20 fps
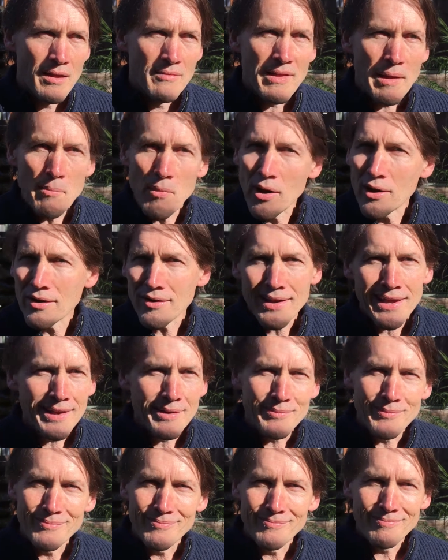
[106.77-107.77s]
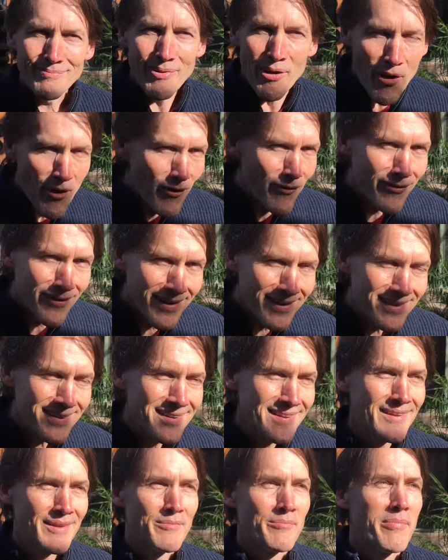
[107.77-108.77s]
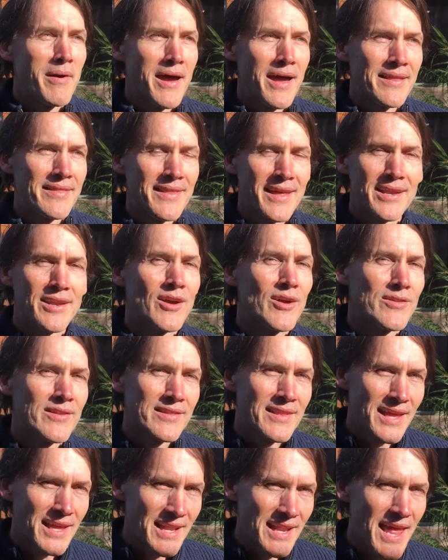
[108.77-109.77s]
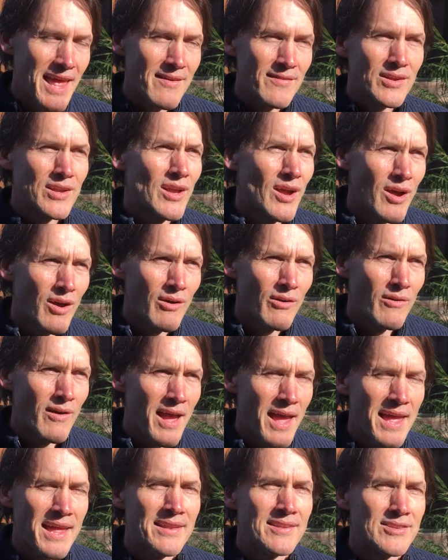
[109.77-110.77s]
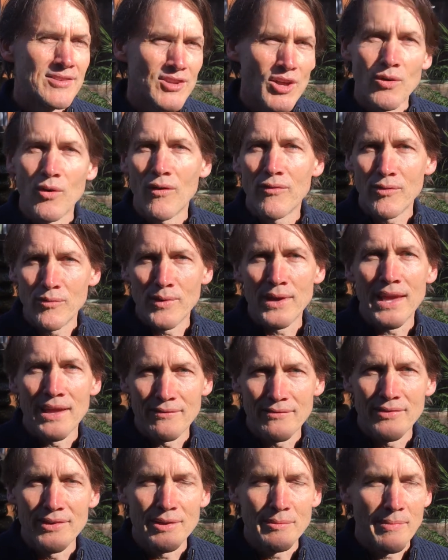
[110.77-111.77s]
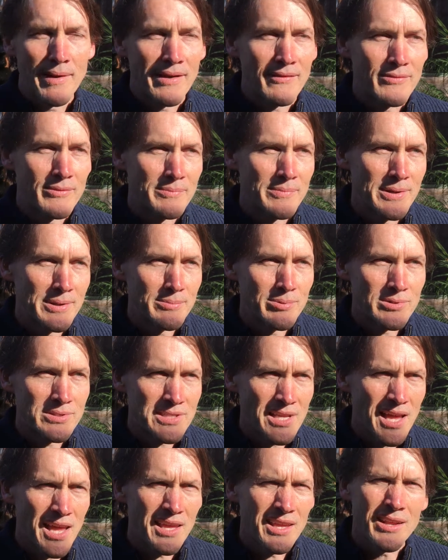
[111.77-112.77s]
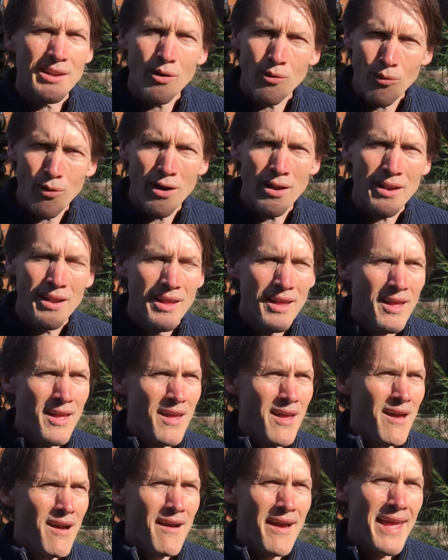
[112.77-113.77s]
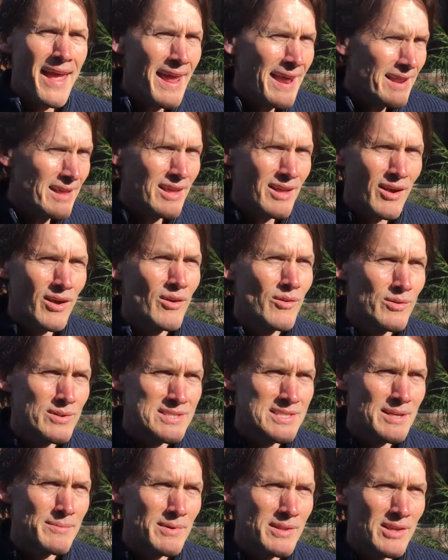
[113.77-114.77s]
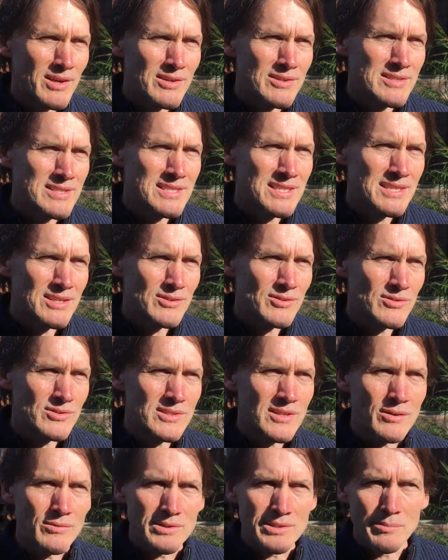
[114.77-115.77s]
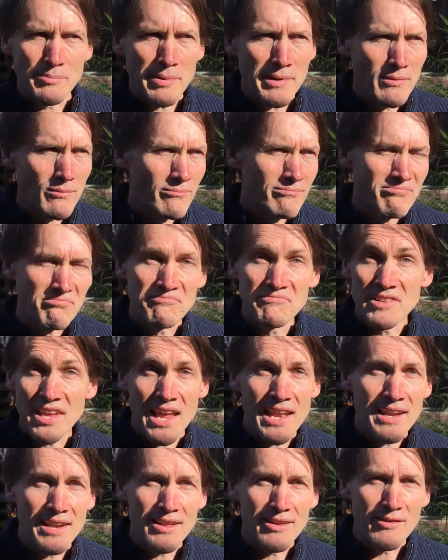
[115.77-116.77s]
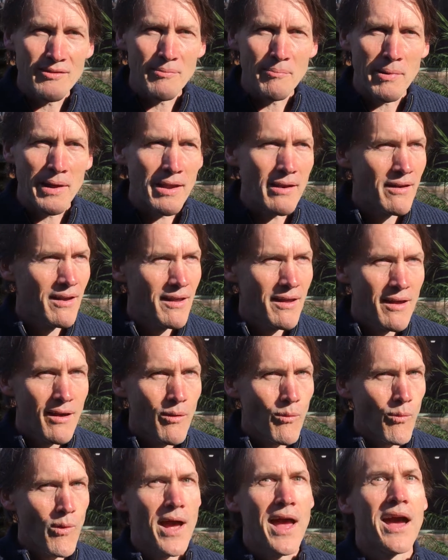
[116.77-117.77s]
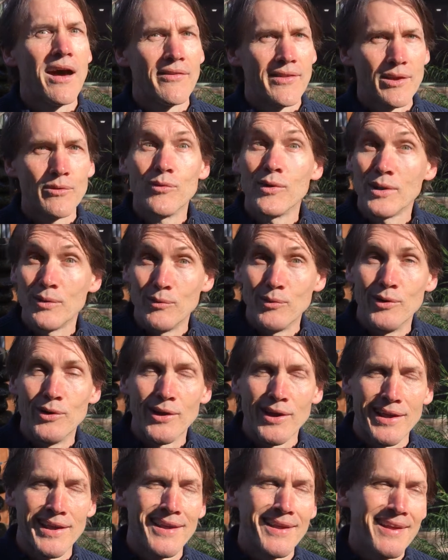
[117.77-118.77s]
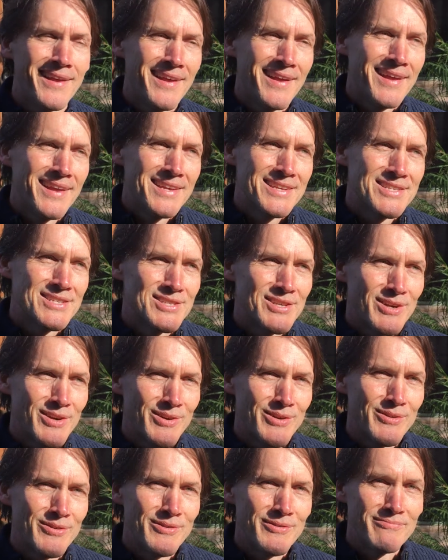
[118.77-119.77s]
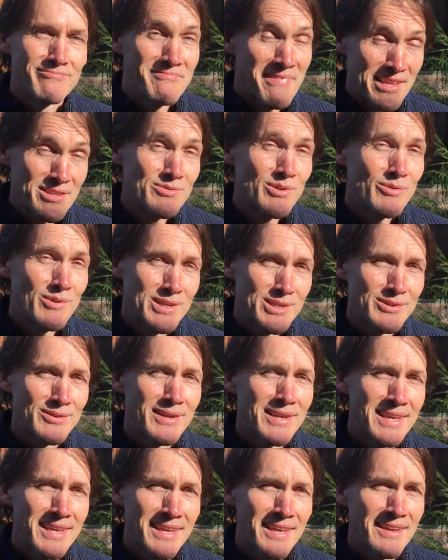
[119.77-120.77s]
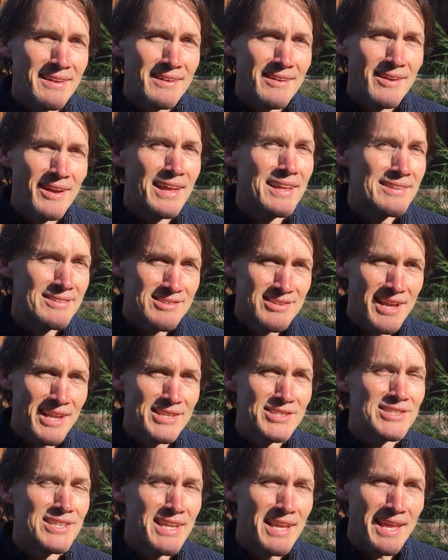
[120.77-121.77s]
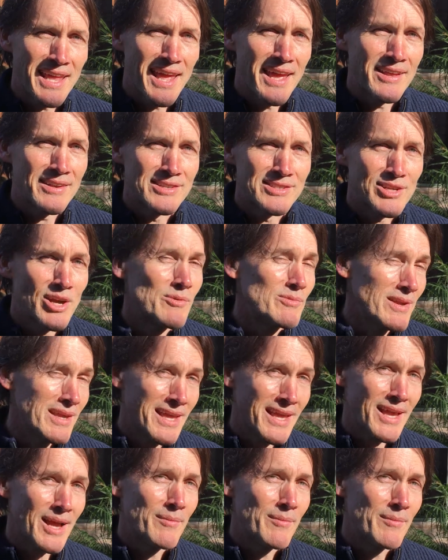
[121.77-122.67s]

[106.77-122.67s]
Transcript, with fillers: they might not get it perfect, but they know that they can have a go. And so often we get feedback from people saying, you know what, I had a go with some of those skills. I was a bit tentative, but wow, they really work. So that's what we're doing here at Challenging Encounters. Hope you can